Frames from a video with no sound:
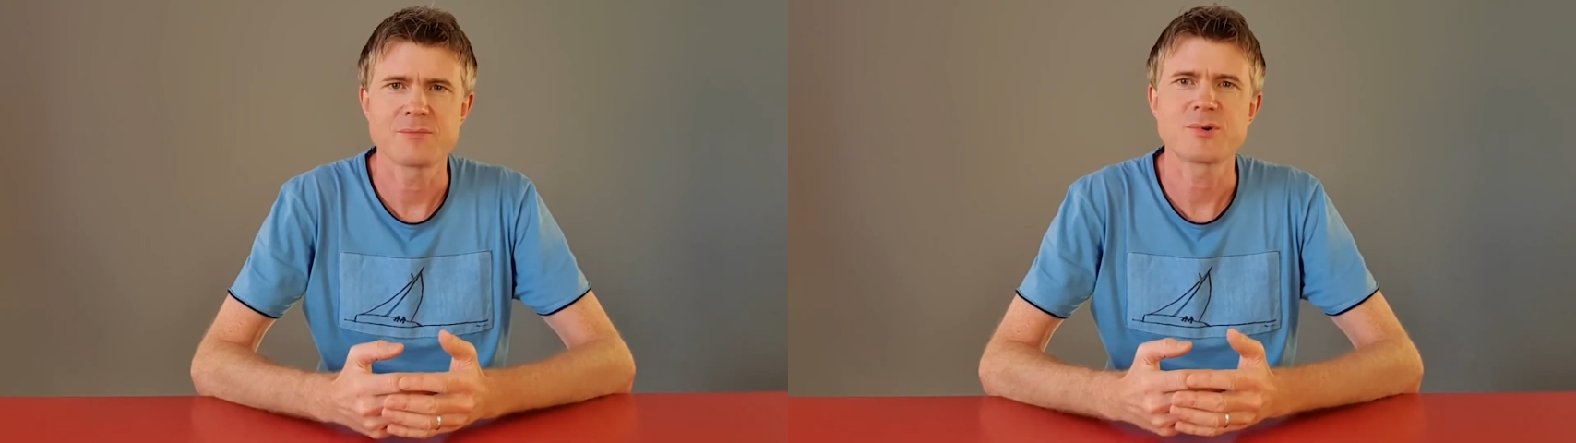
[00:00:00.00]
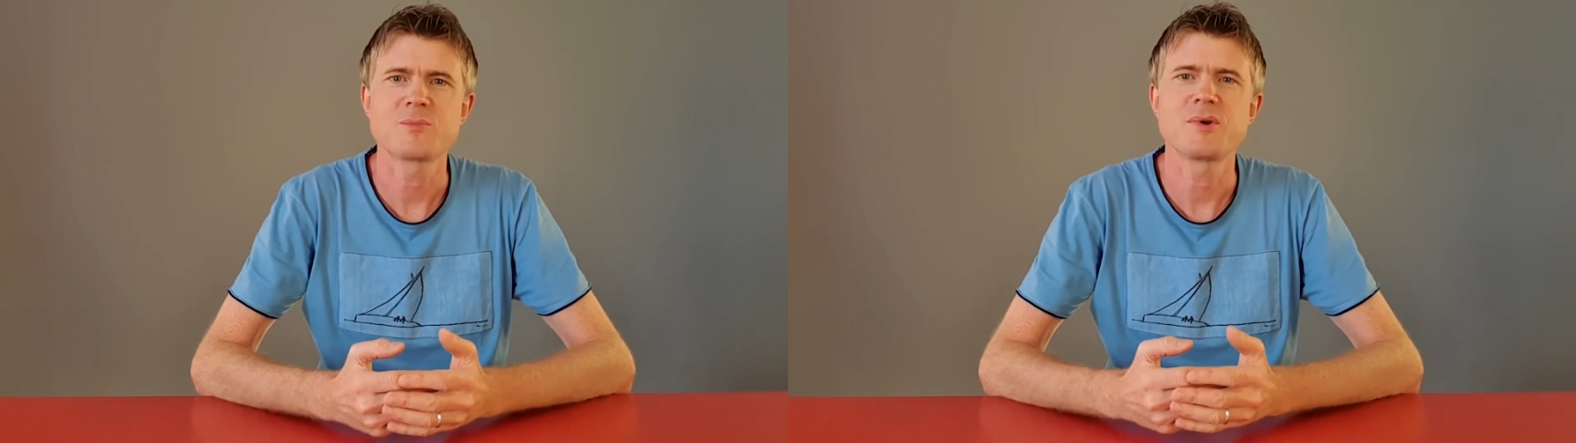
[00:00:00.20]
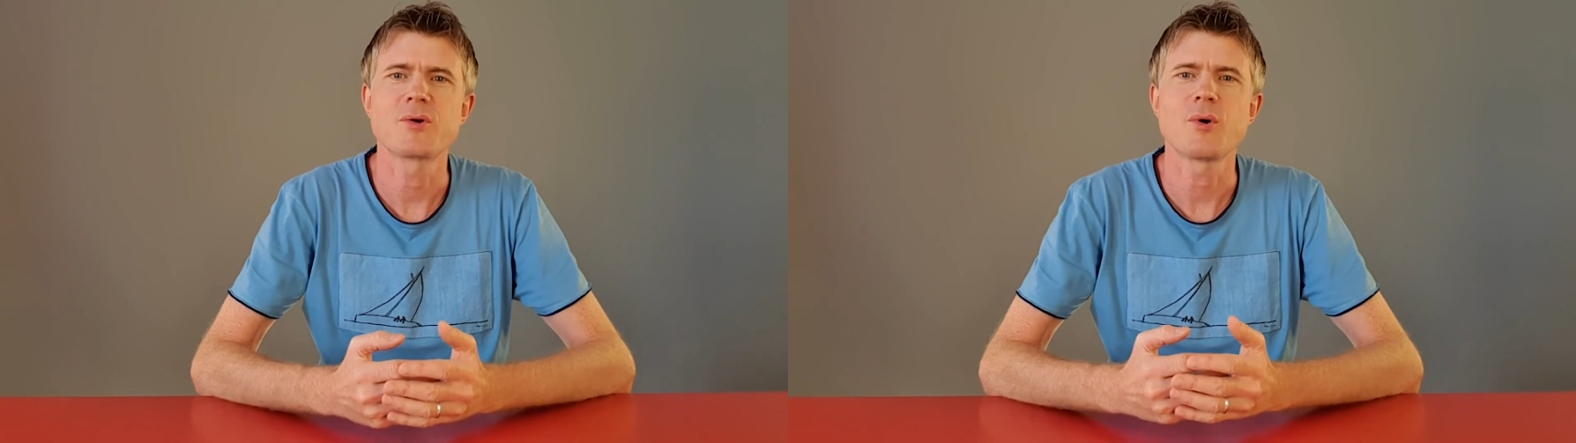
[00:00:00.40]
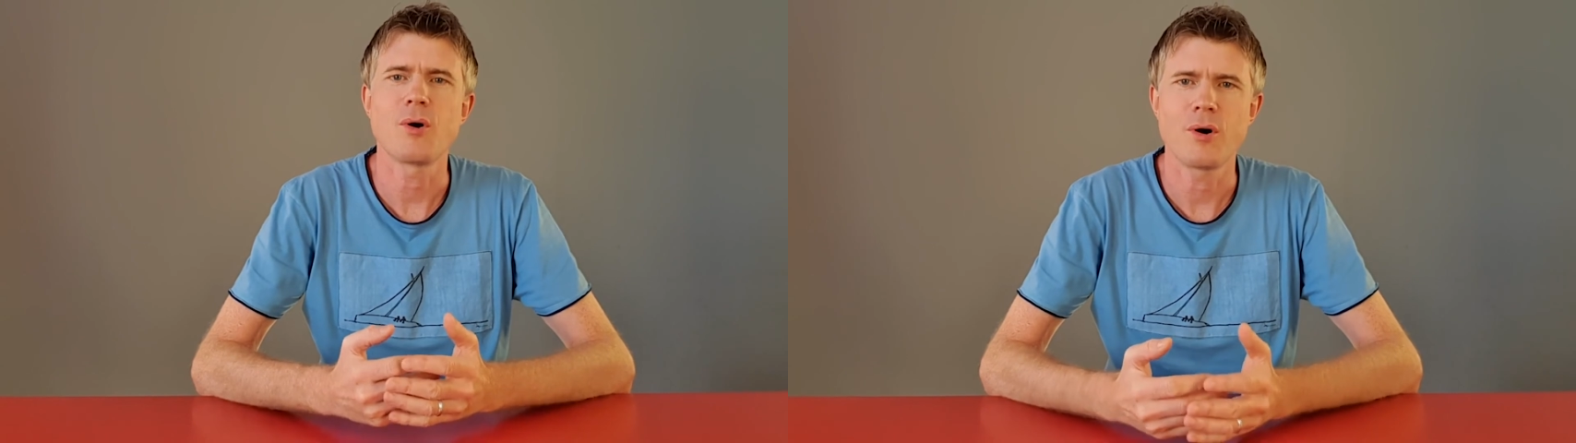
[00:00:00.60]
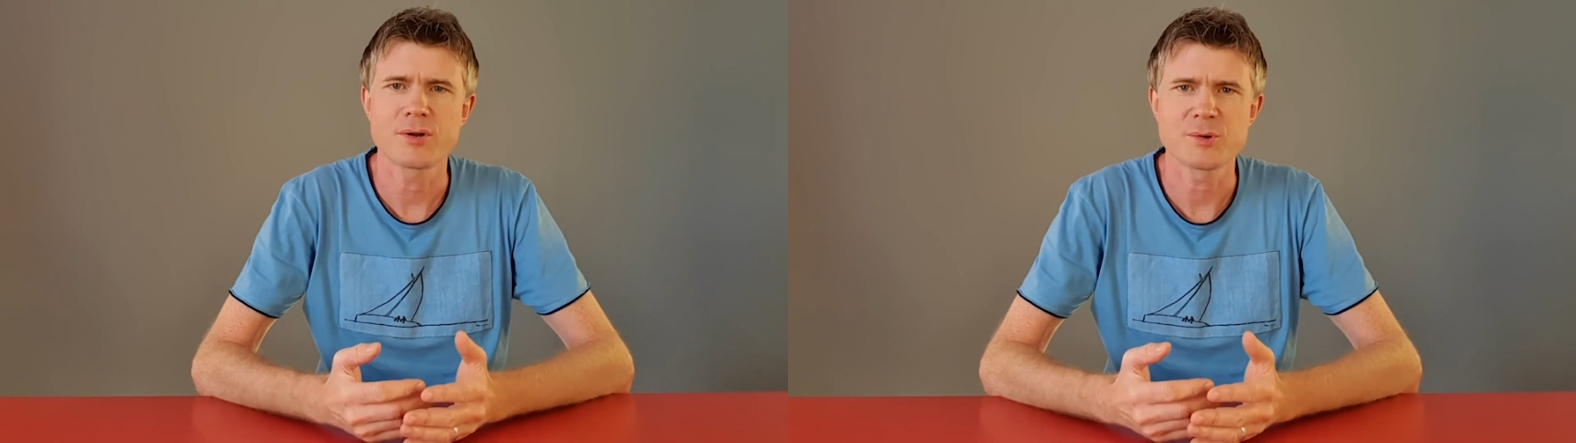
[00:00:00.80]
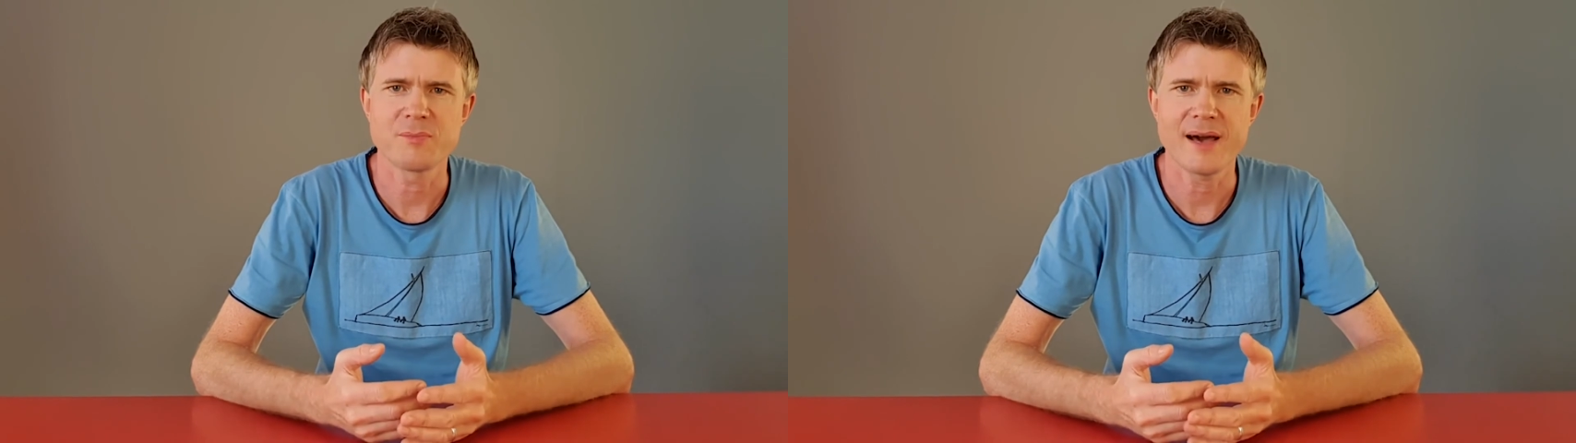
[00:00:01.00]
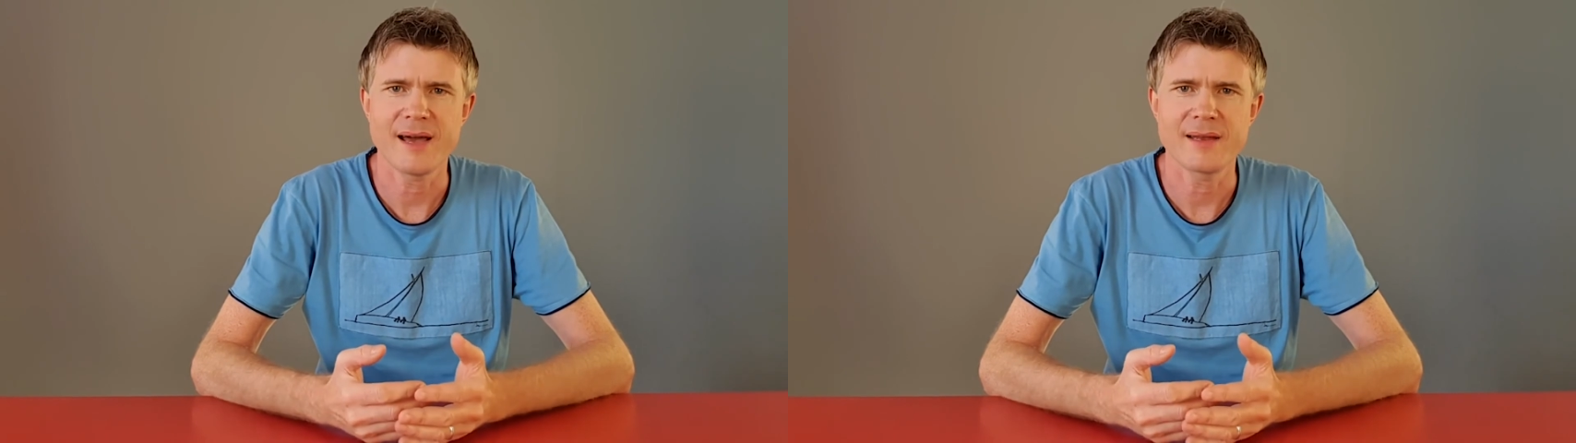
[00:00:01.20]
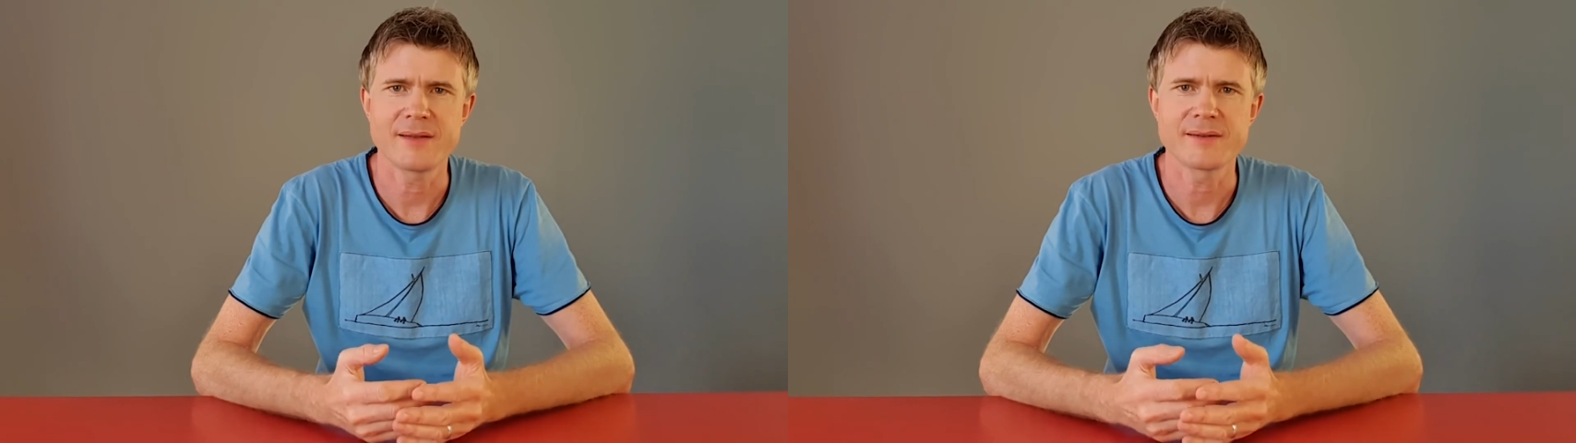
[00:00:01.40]
put me on
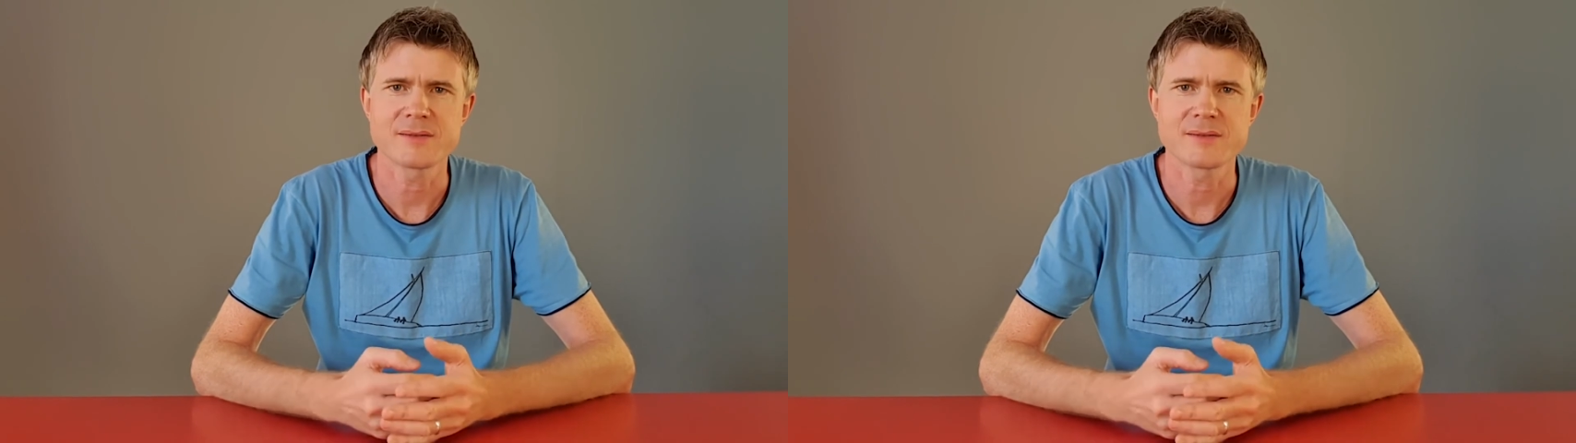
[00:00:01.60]
autopilot,